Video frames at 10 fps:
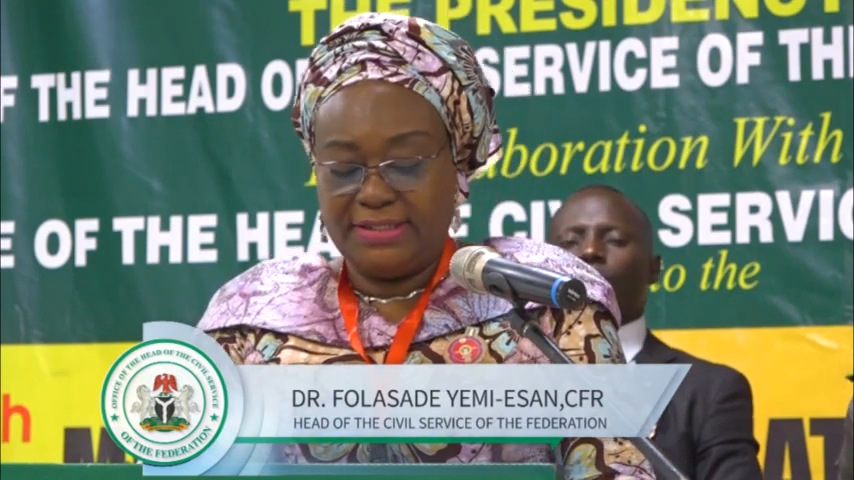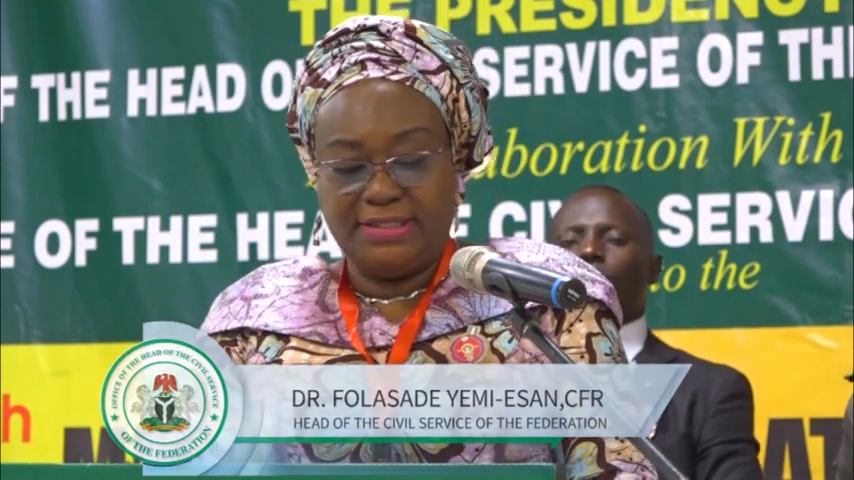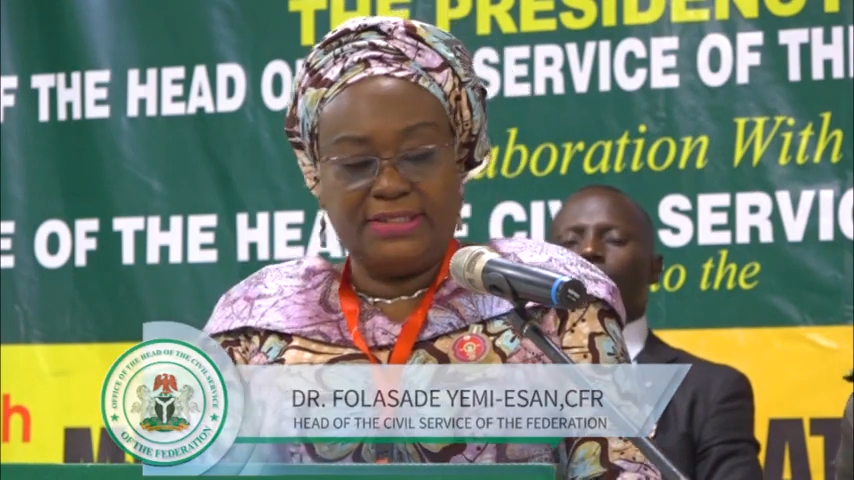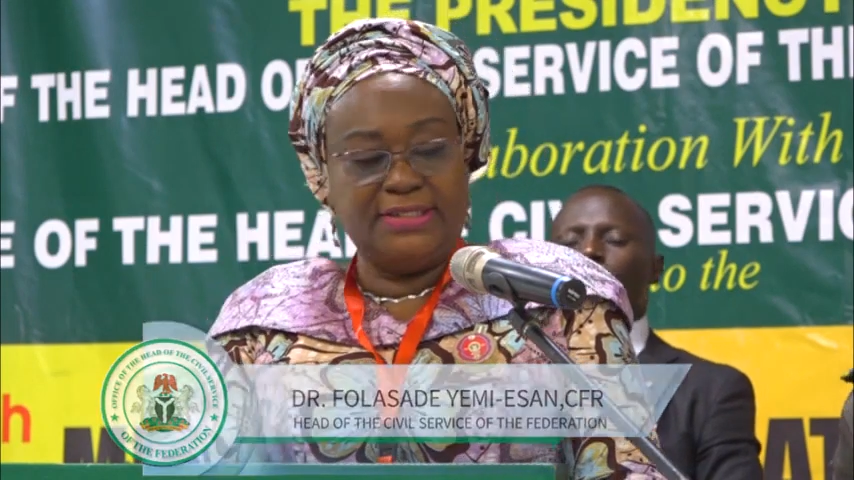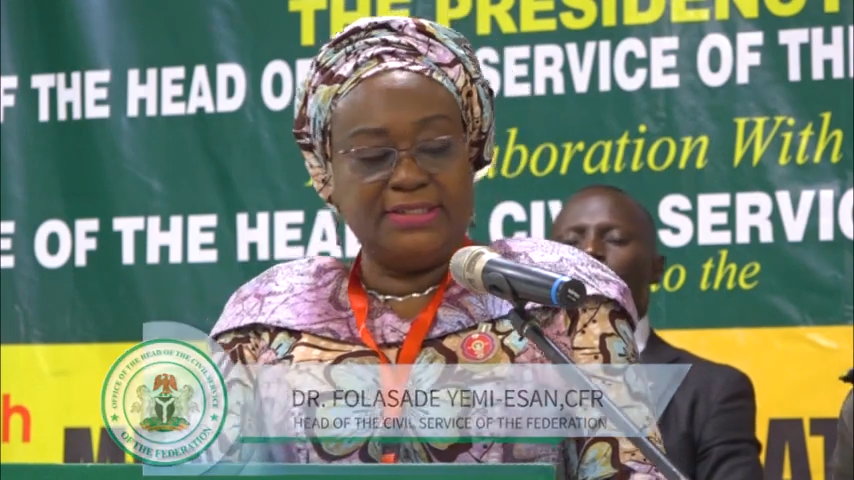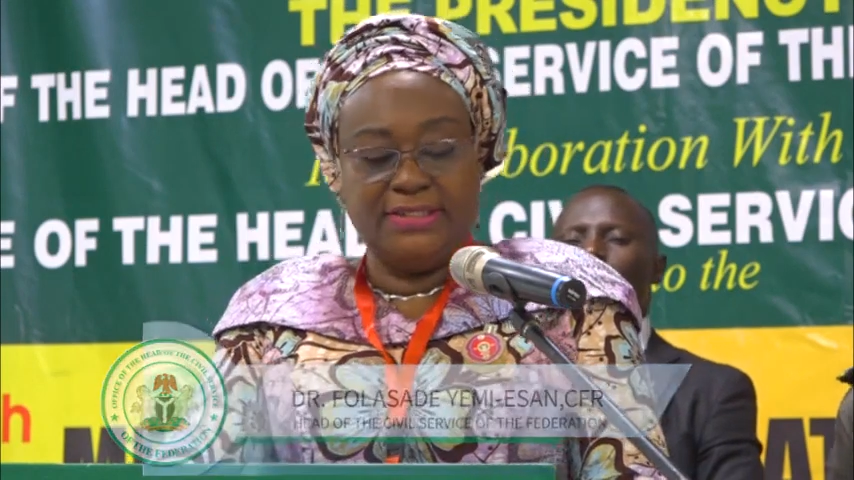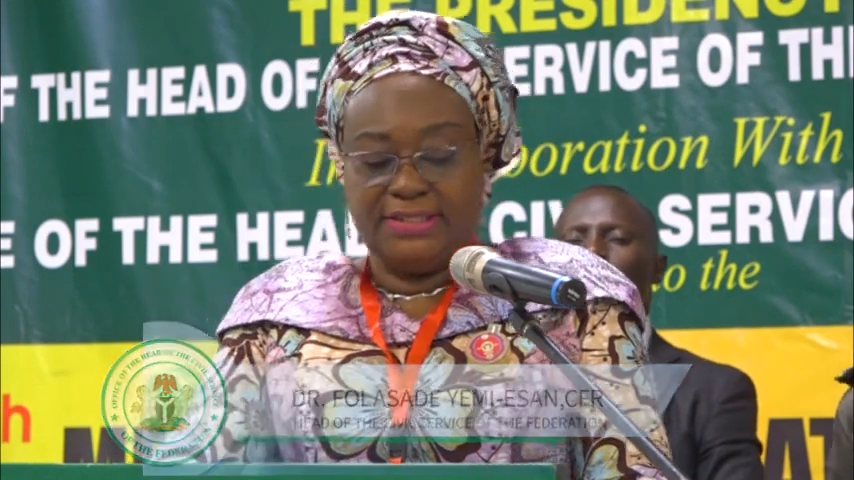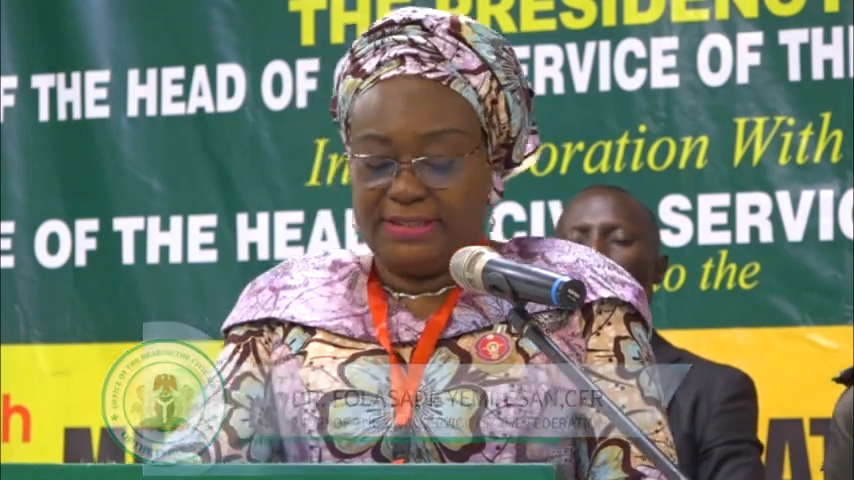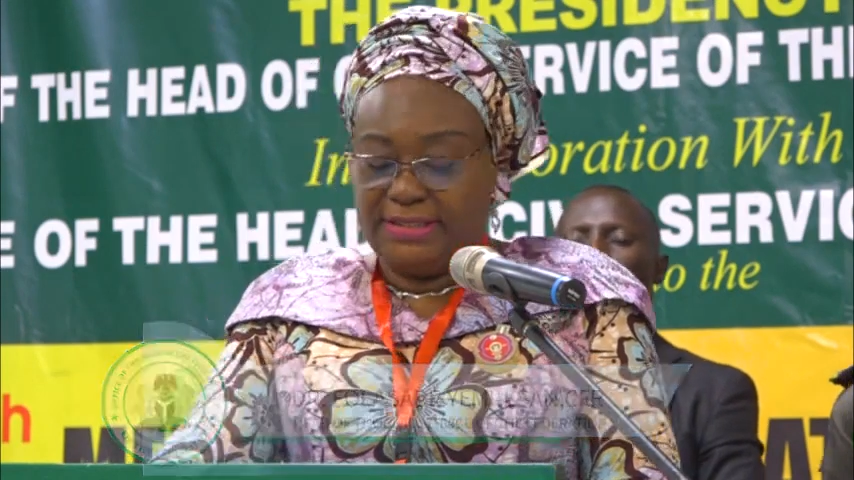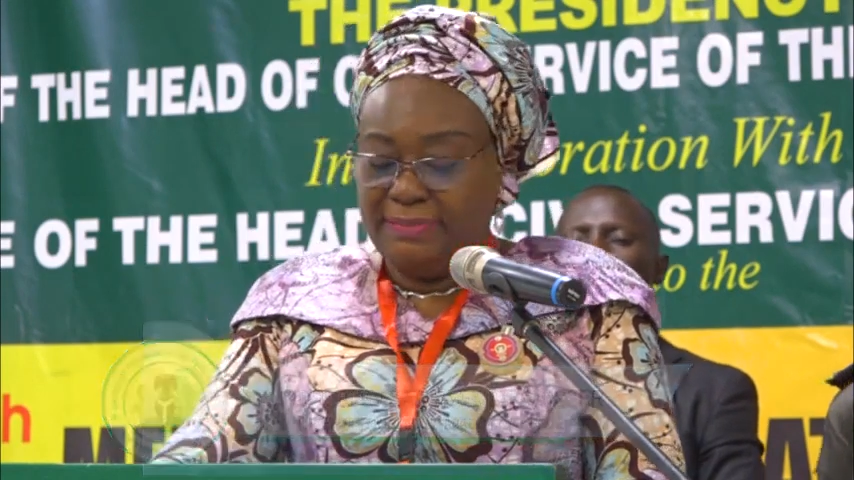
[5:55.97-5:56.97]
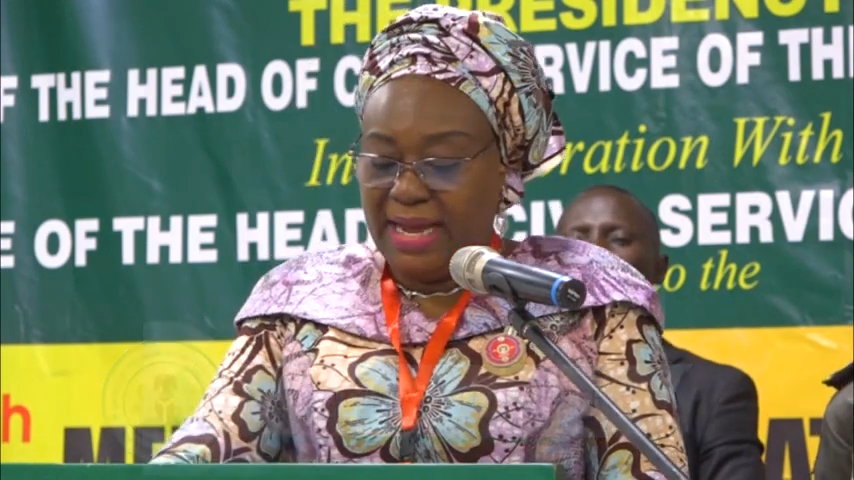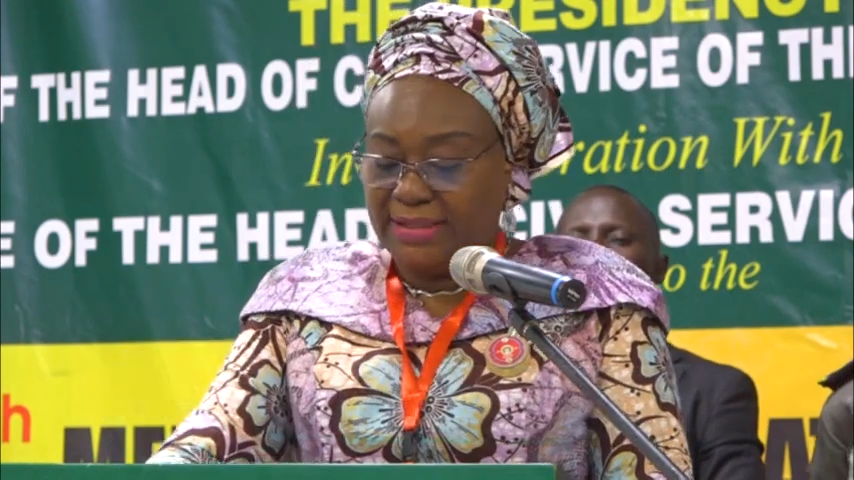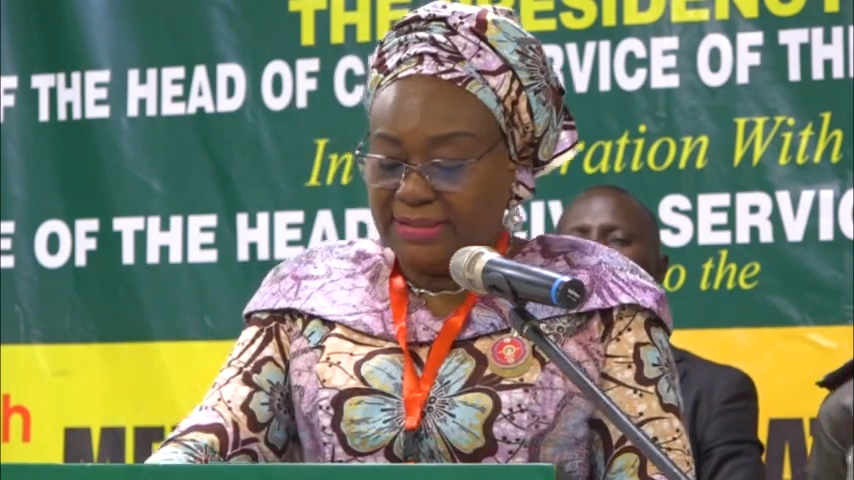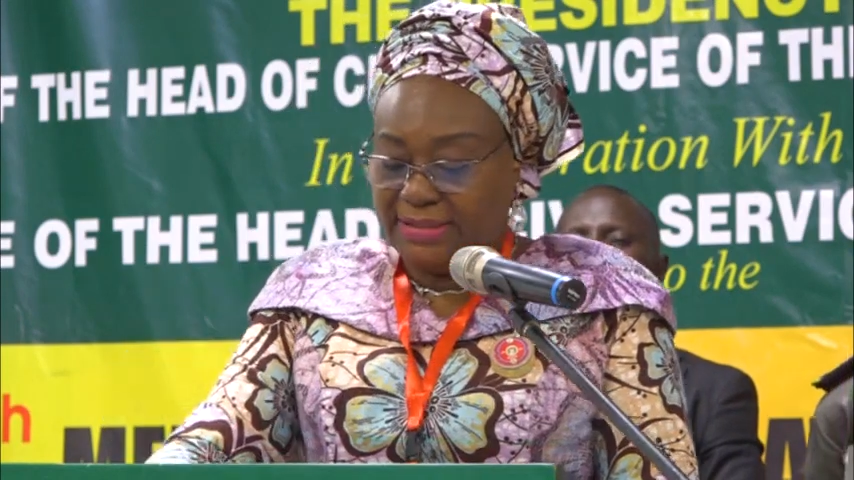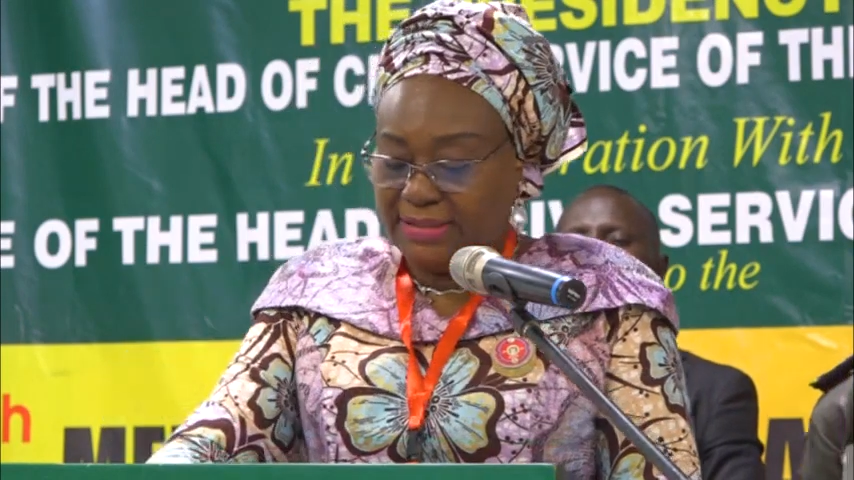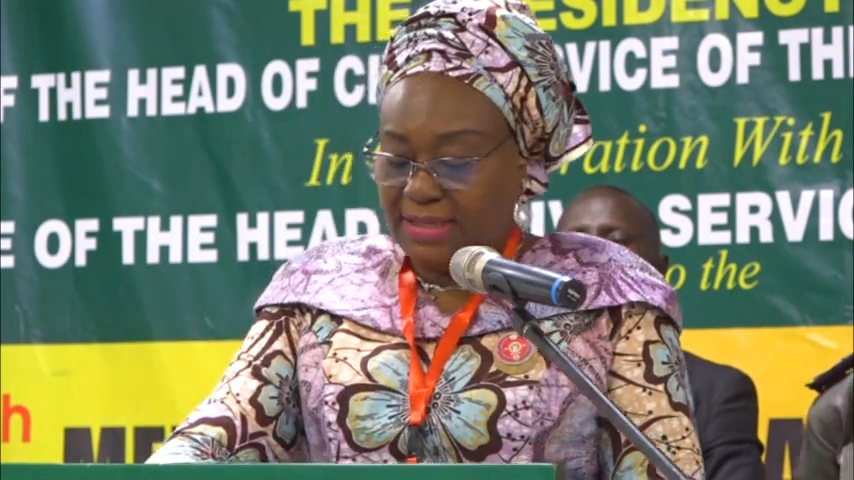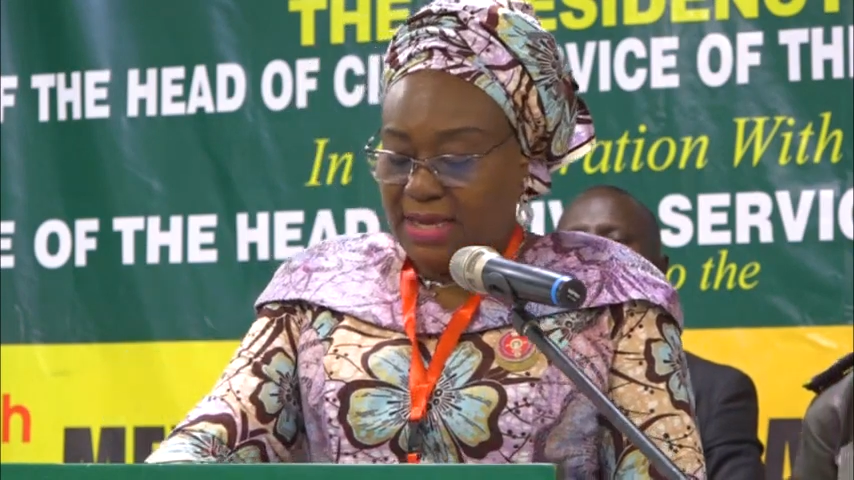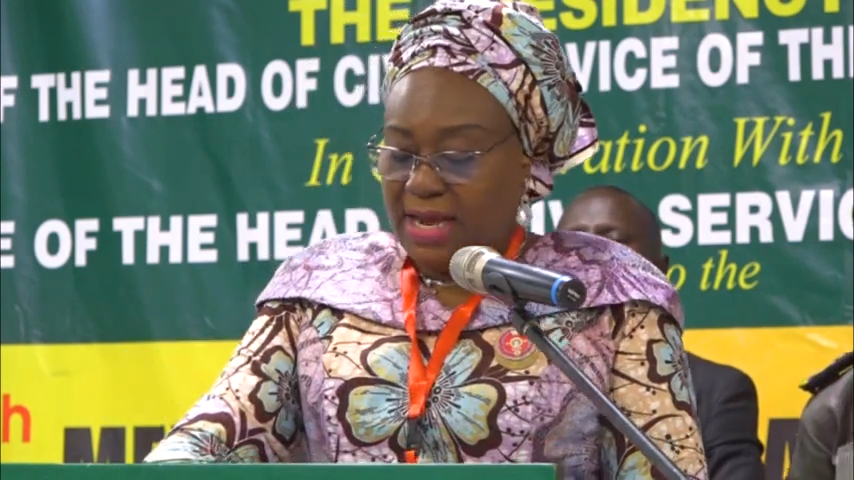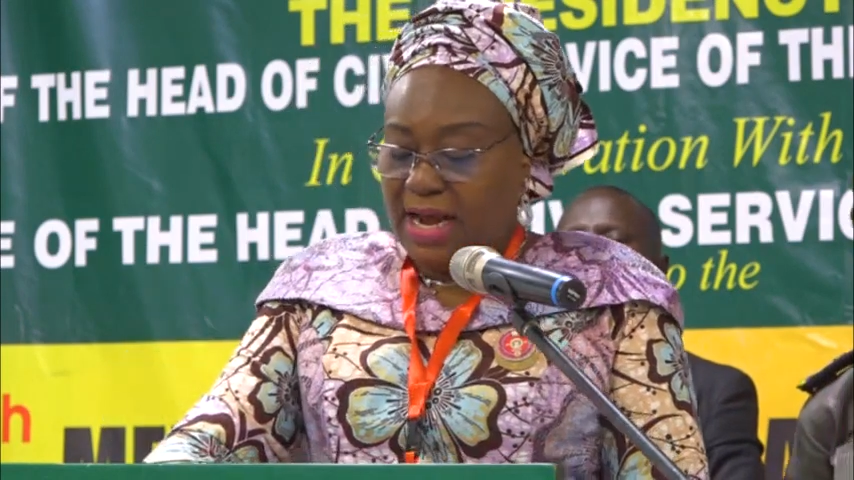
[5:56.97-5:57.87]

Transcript: citizens' demands